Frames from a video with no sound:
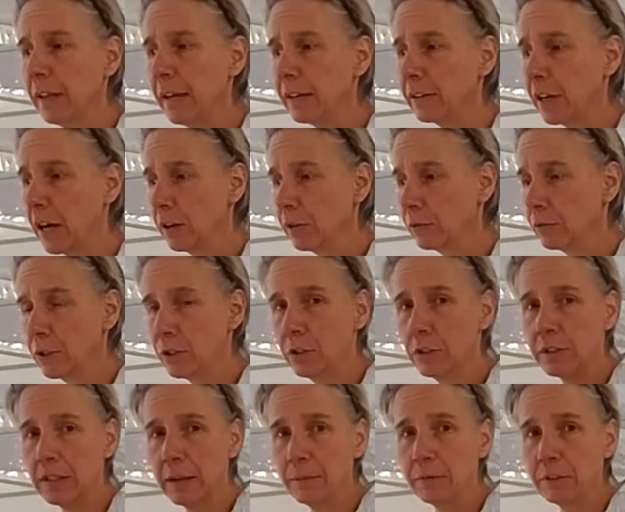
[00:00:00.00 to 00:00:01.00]
Like as
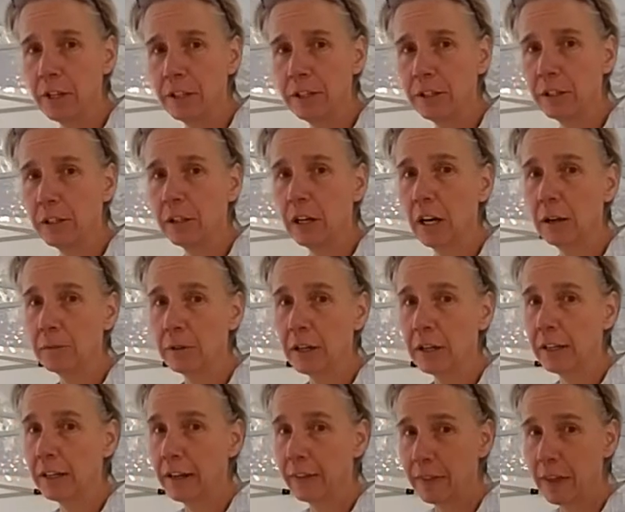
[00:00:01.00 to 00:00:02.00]
soon as I'm done here, I'm
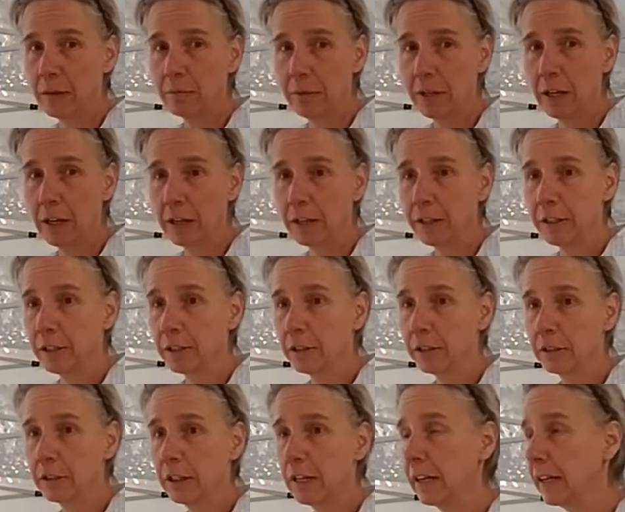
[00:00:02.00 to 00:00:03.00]
going to get that bee out of
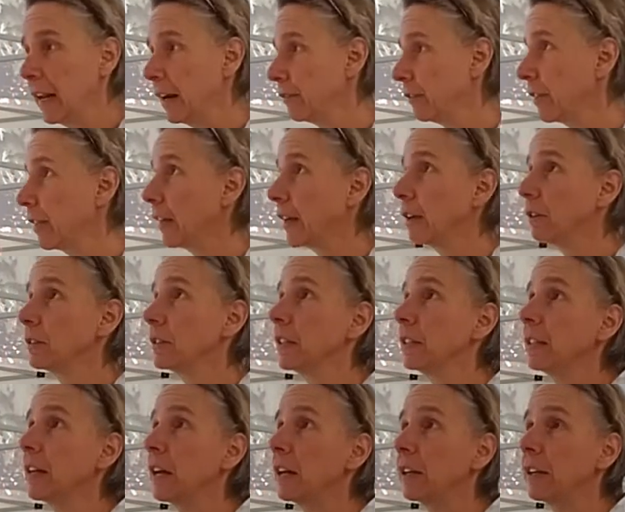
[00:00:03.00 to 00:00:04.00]
here and everything else
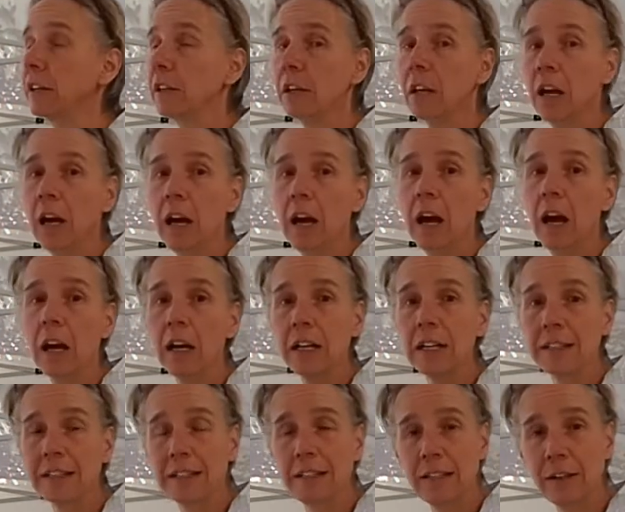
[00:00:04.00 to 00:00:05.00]
that's out of here. I'm
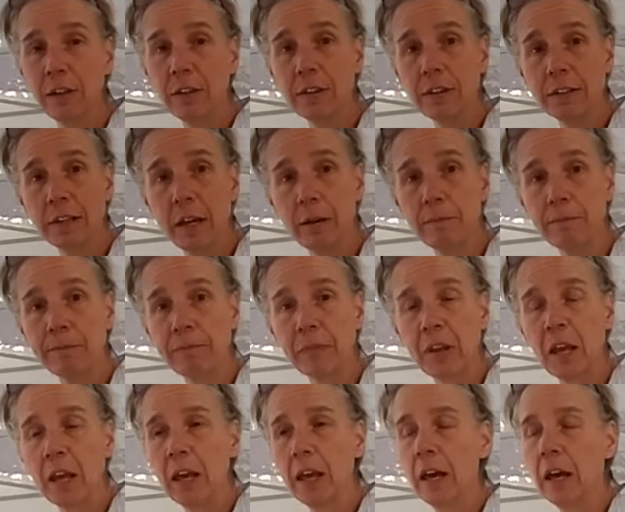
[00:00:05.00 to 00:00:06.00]
going to seal this up
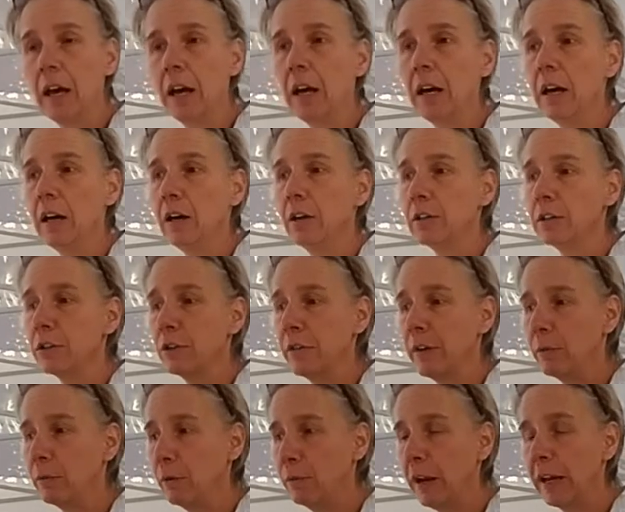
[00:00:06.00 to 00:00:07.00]
so
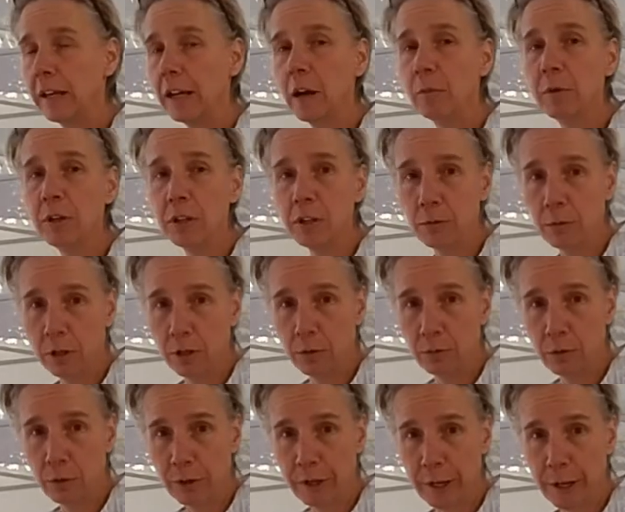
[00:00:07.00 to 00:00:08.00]
that when I come in
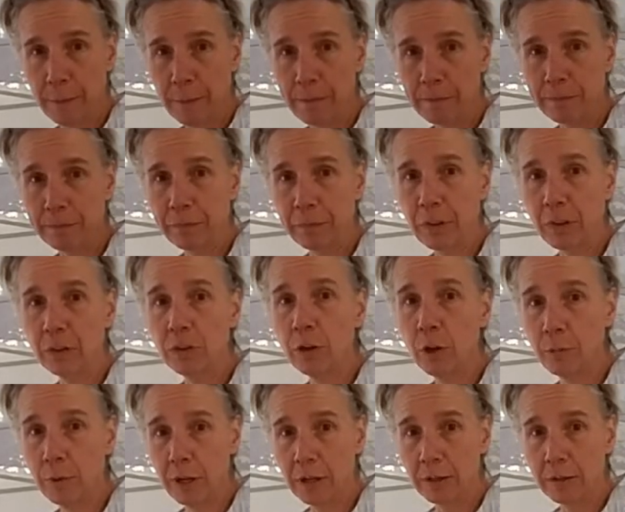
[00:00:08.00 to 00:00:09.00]
tomorrow morning,
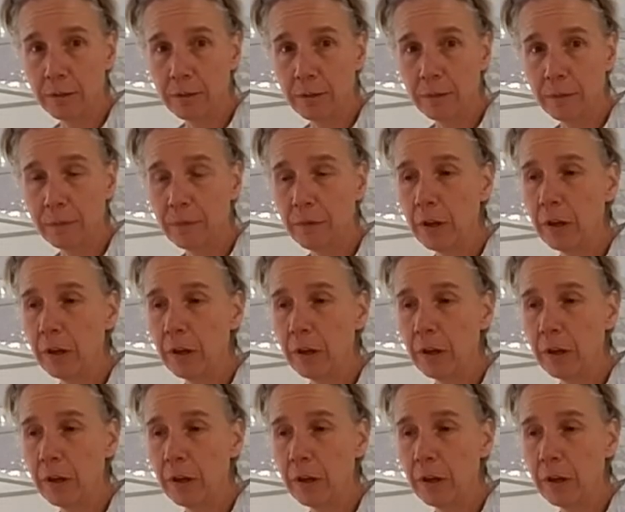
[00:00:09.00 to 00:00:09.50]
no bugs.